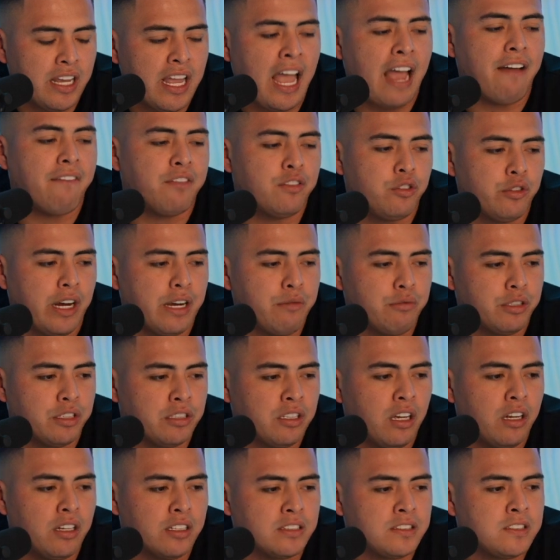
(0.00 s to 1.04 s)
have great
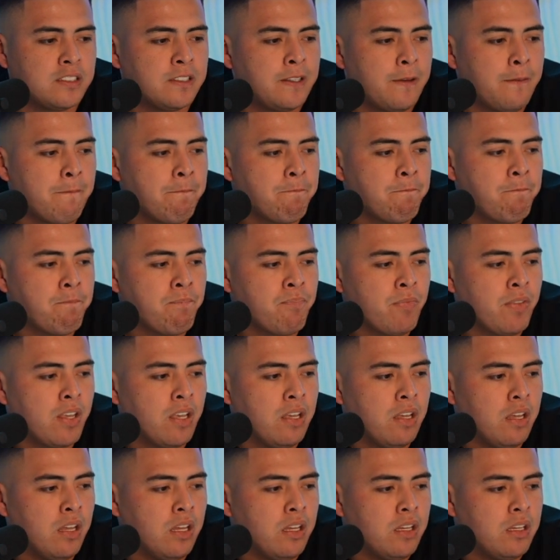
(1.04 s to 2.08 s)
results.
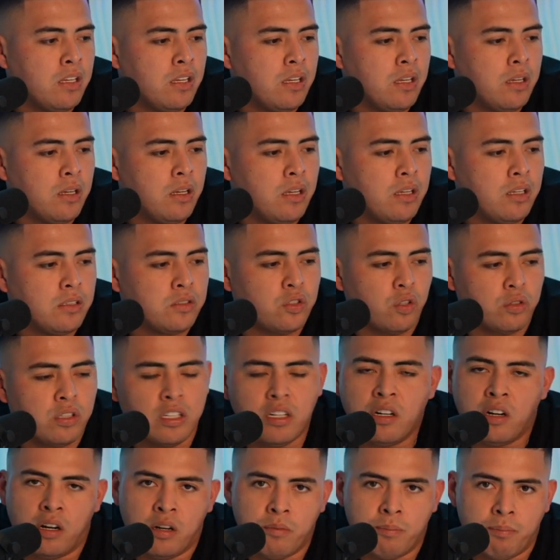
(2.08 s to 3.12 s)
So
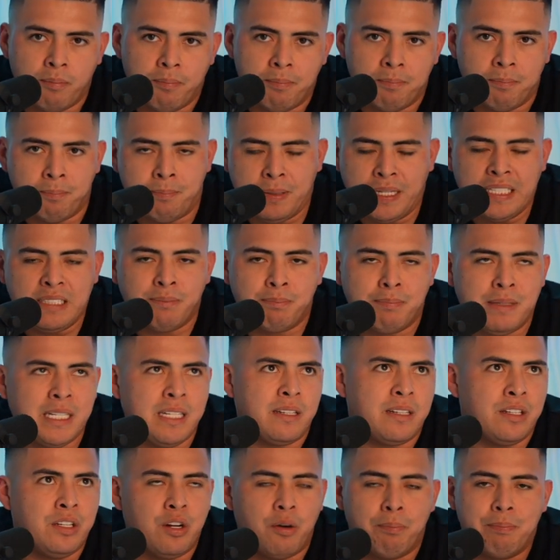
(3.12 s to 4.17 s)
they're big
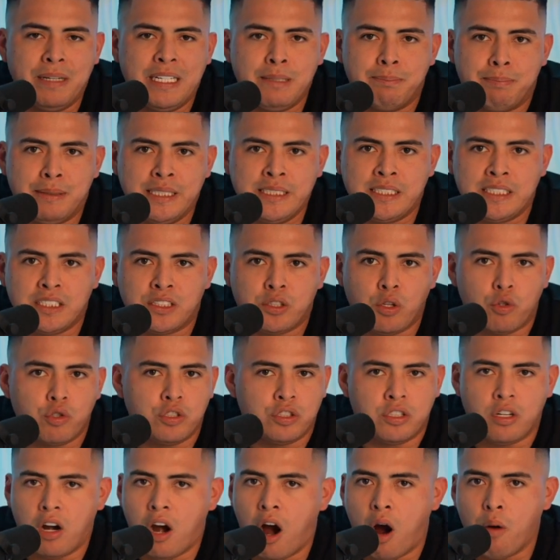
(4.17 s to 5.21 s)
business
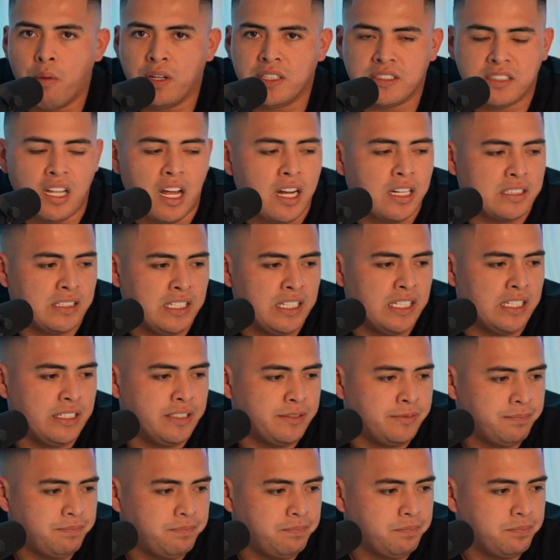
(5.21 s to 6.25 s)
owners are always locked
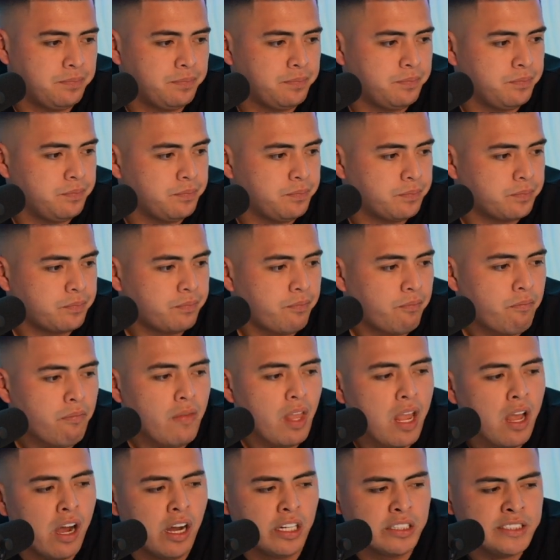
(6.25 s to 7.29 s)
in.
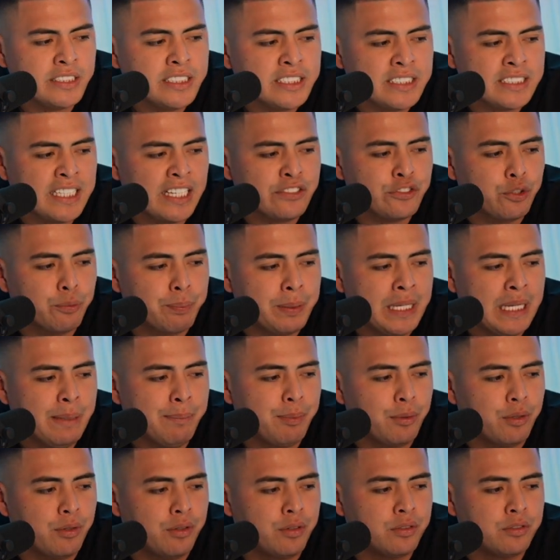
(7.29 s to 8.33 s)
Unsuccessful
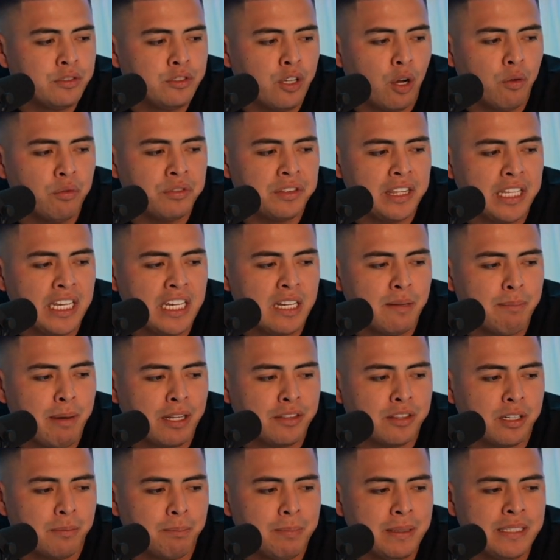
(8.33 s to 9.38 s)
people don't think
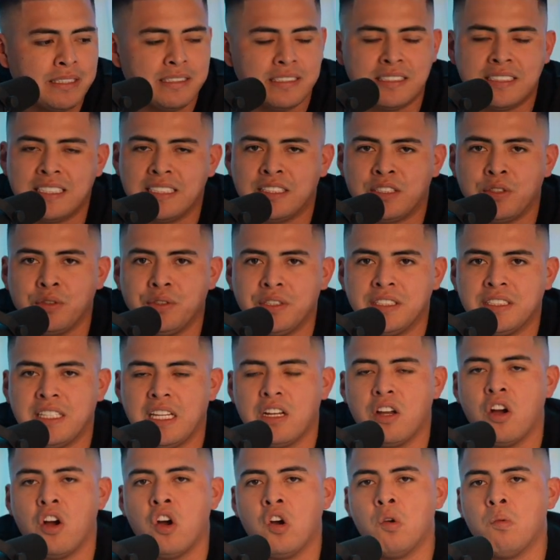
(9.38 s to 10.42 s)
about their business as soon as they
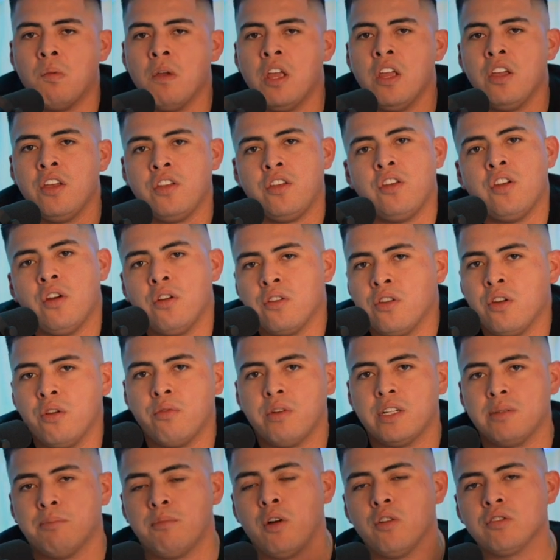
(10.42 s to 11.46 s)
go home. You know
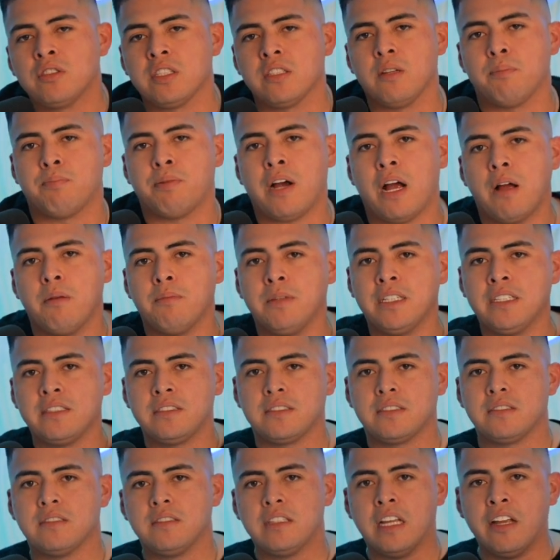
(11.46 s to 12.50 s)
what most of the problem
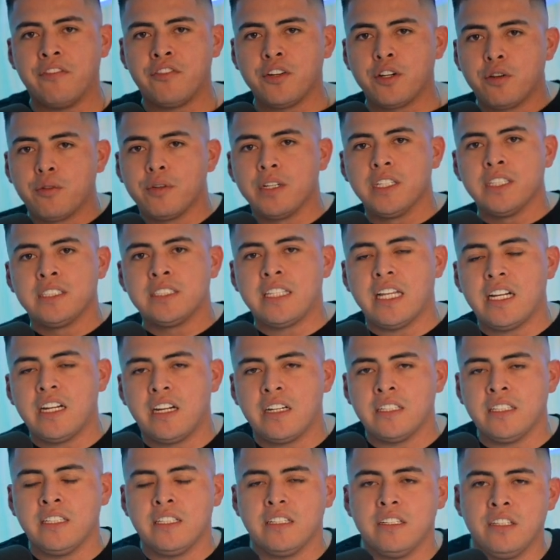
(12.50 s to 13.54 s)
is? If you're a real estate
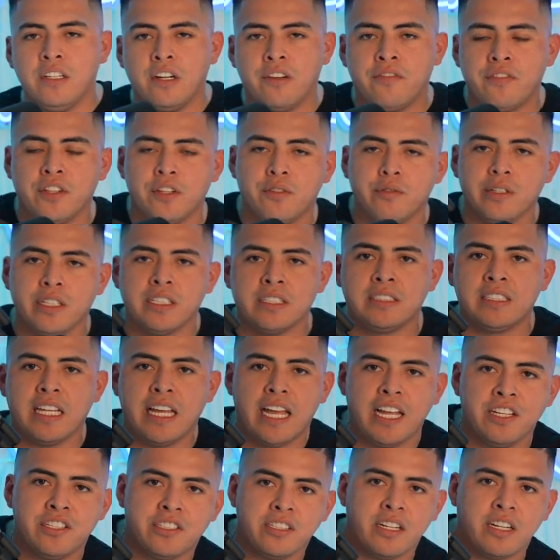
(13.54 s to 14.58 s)

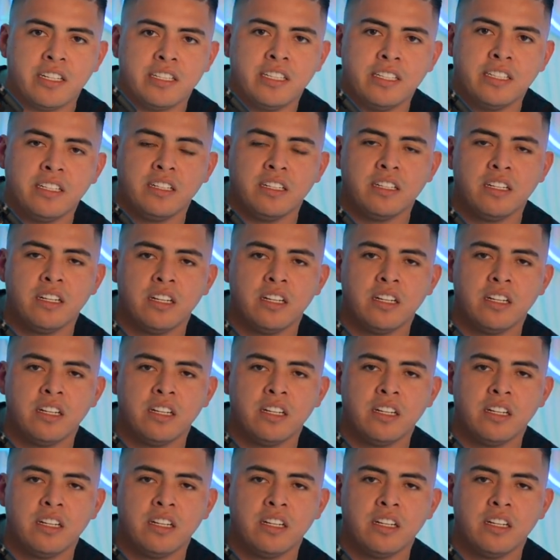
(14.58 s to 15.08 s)
agent on here,